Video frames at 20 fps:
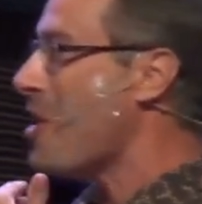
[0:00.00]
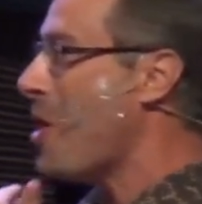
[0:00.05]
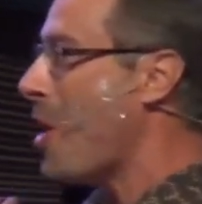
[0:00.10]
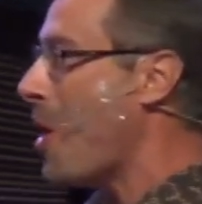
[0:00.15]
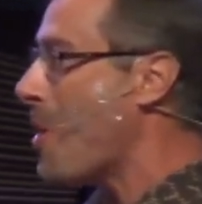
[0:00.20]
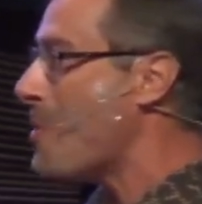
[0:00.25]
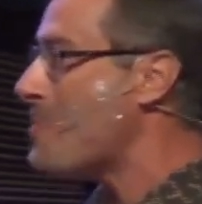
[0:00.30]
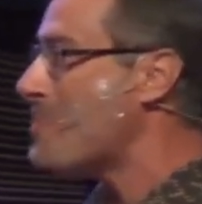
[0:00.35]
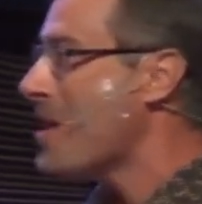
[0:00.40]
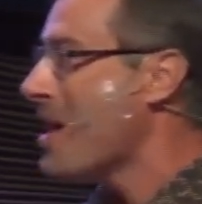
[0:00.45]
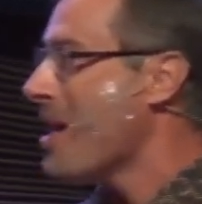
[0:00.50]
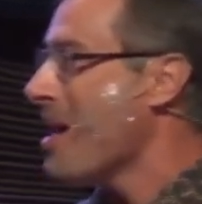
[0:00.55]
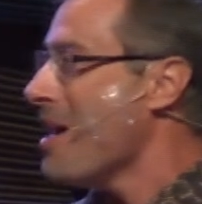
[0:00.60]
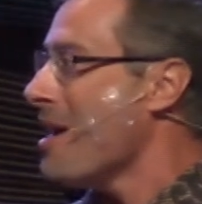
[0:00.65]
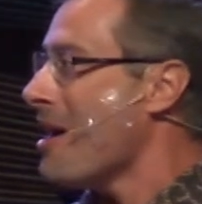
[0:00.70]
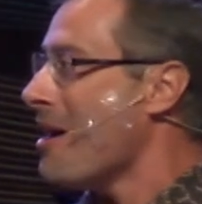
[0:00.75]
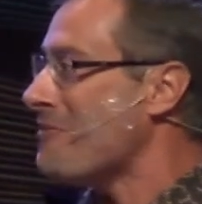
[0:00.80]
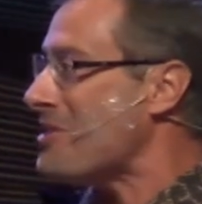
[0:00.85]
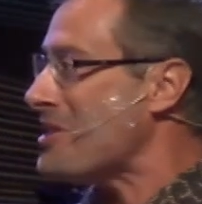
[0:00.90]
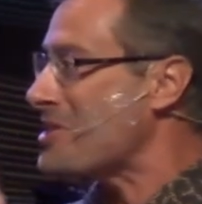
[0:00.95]
hope
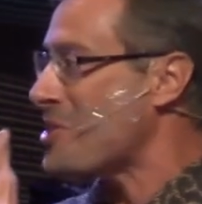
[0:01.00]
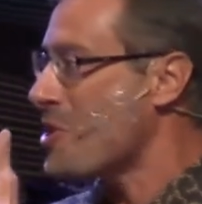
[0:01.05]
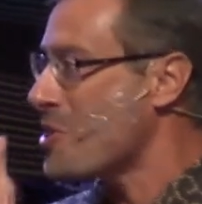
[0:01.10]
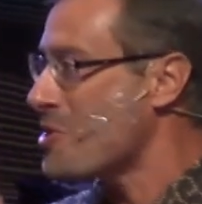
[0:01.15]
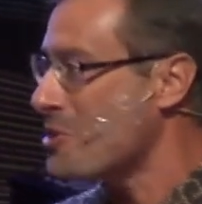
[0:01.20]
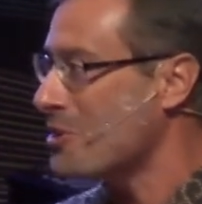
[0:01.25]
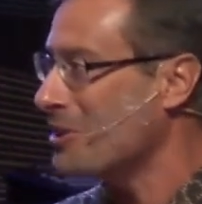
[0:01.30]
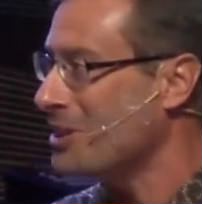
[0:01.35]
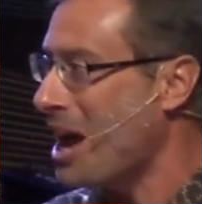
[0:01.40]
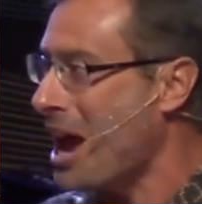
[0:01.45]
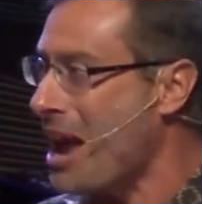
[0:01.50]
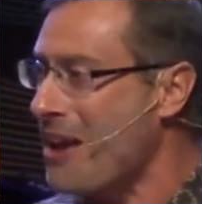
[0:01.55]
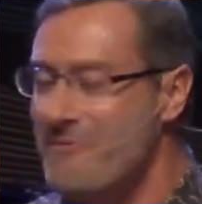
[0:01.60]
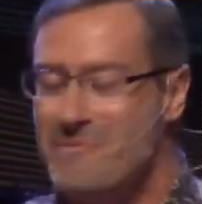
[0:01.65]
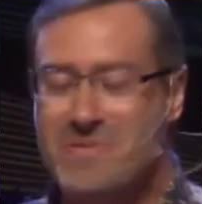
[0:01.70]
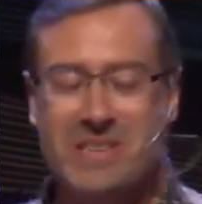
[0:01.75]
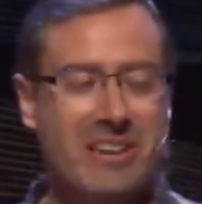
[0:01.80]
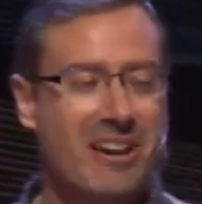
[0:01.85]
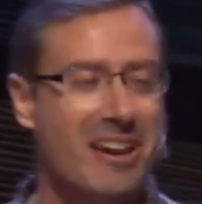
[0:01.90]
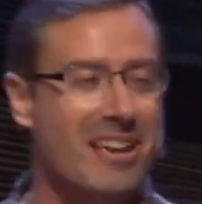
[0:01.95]
of eternal life
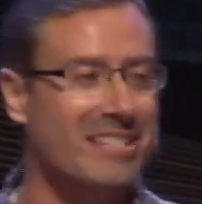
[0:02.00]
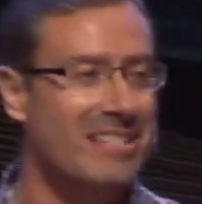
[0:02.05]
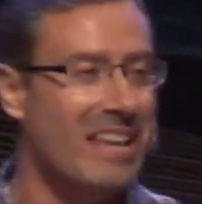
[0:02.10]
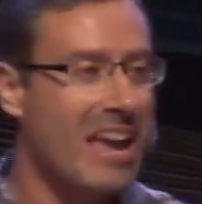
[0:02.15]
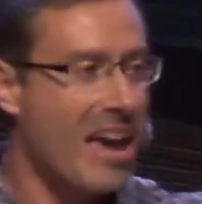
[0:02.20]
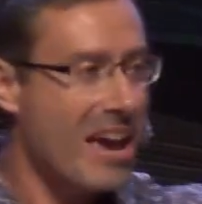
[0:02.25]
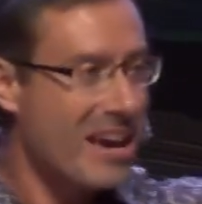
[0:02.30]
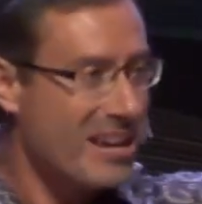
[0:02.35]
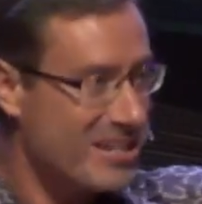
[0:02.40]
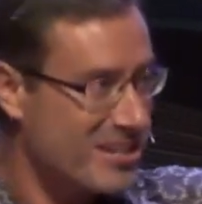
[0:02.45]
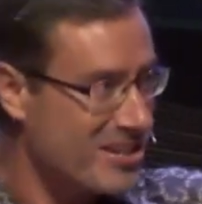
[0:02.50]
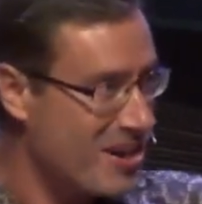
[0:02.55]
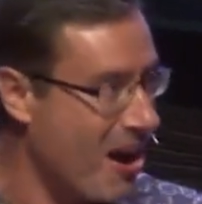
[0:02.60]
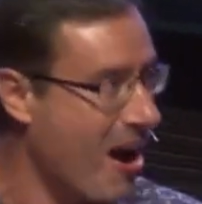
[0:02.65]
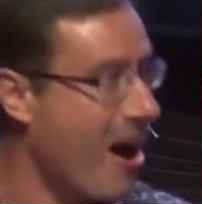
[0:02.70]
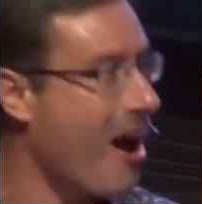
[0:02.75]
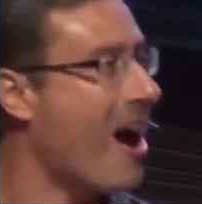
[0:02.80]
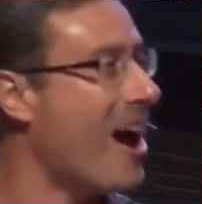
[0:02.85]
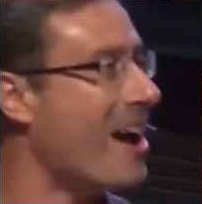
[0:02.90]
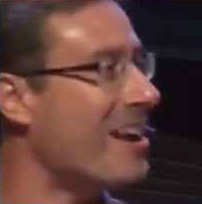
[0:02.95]
because
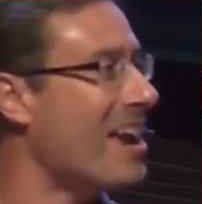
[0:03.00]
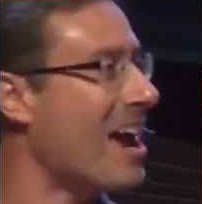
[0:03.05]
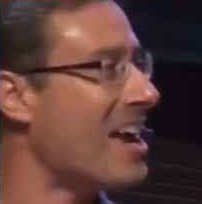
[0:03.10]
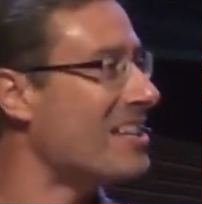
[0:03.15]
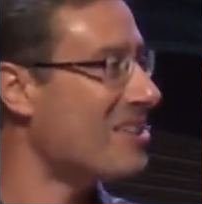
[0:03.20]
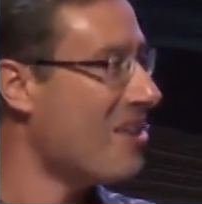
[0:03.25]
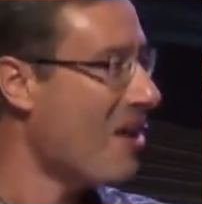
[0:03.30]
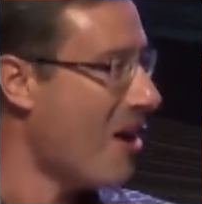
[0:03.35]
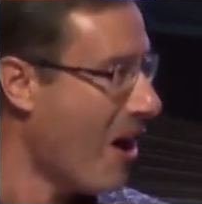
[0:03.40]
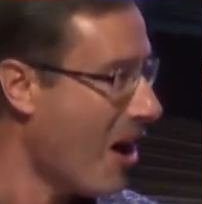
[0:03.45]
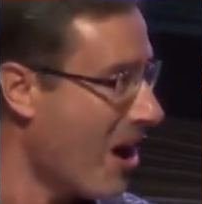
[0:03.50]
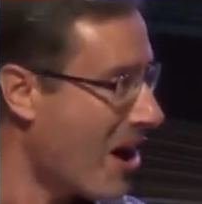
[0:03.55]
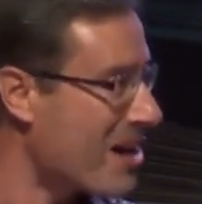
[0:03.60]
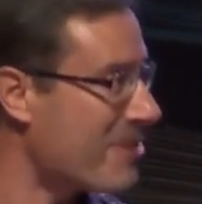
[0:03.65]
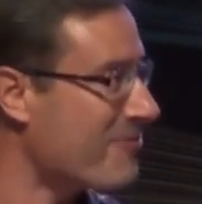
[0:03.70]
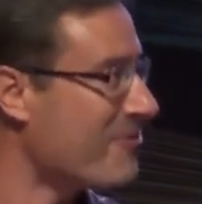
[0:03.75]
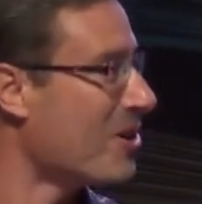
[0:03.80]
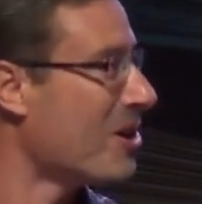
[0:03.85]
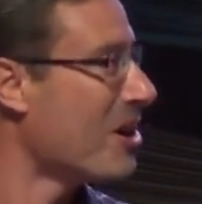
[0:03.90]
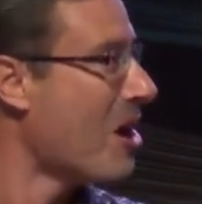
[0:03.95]
God has a
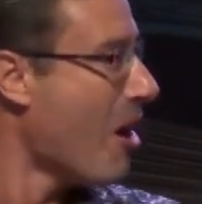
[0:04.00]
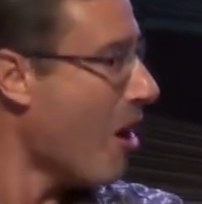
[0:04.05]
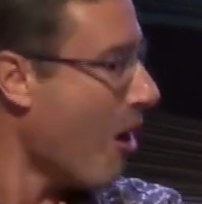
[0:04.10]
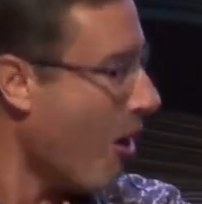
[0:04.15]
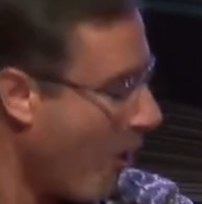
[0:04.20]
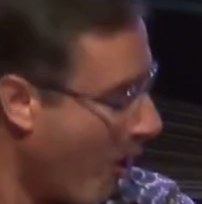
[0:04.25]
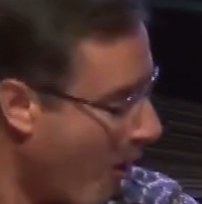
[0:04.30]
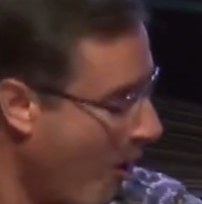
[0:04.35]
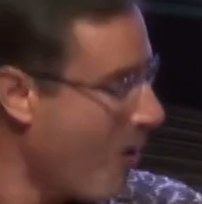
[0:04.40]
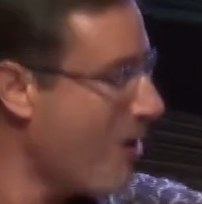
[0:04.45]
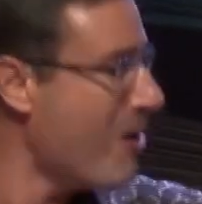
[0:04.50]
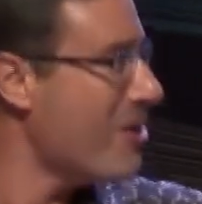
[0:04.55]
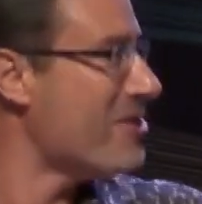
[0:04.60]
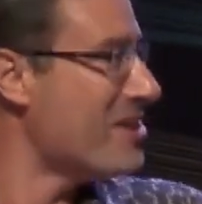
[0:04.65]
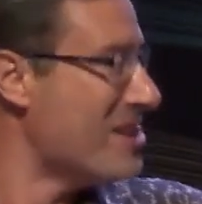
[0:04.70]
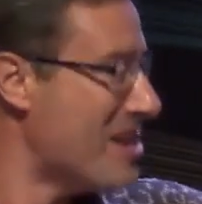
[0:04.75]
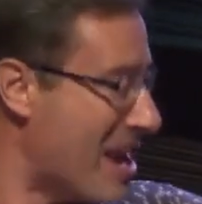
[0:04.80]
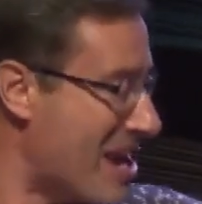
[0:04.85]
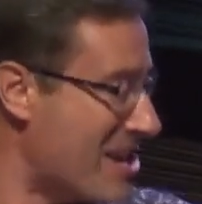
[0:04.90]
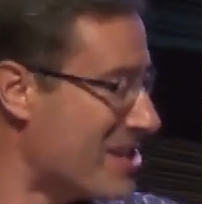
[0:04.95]
heart for all the
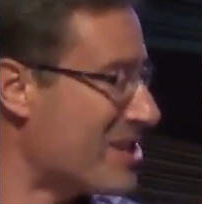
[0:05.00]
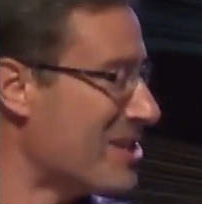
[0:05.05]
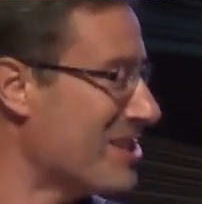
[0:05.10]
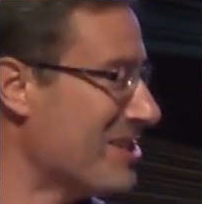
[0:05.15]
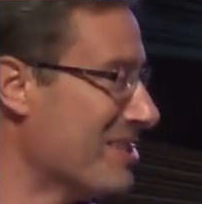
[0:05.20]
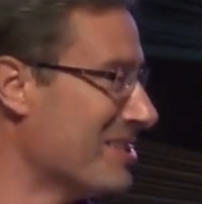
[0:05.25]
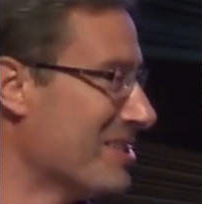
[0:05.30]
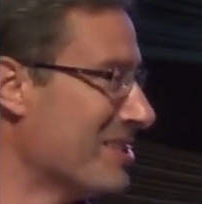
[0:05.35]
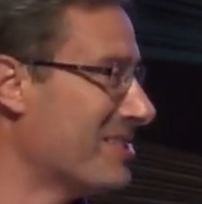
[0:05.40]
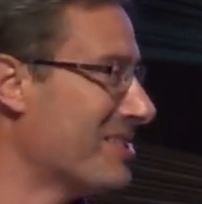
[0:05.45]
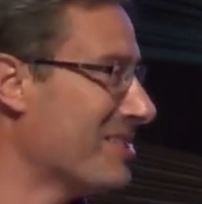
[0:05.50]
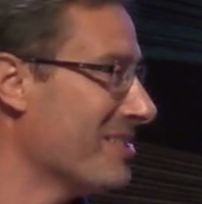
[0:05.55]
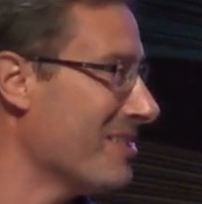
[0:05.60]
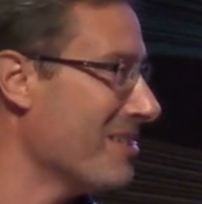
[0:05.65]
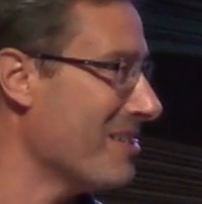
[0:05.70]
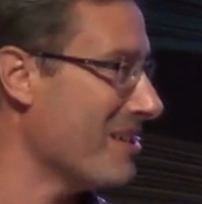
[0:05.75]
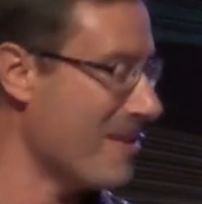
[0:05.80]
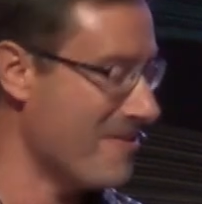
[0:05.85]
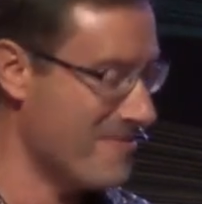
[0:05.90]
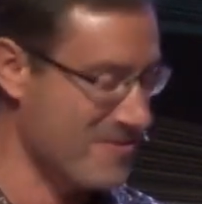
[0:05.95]
nations
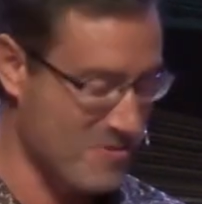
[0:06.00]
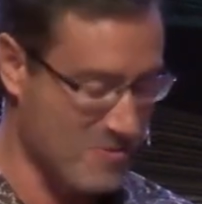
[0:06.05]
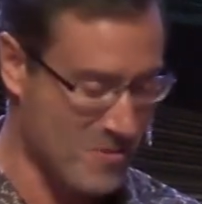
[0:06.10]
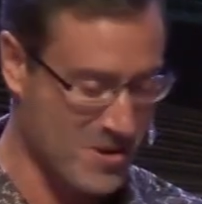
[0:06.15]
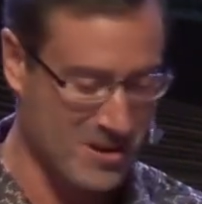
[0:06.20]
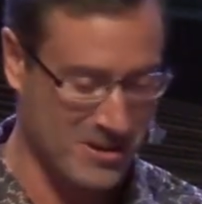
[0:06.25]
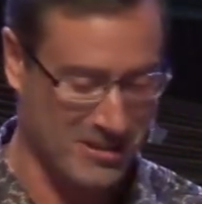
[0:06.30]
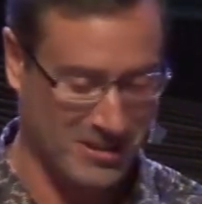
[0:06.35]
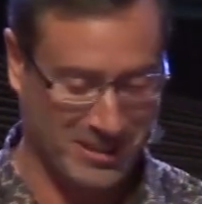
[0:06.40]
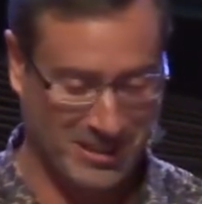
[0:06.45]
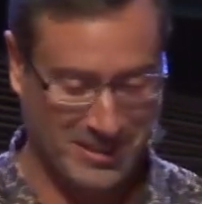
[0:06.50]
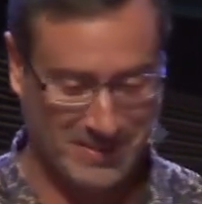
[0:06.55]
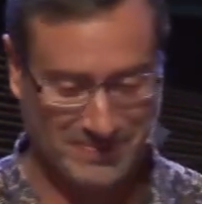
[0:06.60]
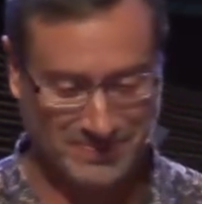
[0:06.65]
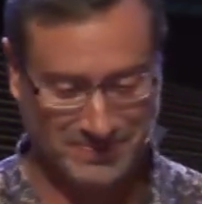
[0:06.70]
of the world.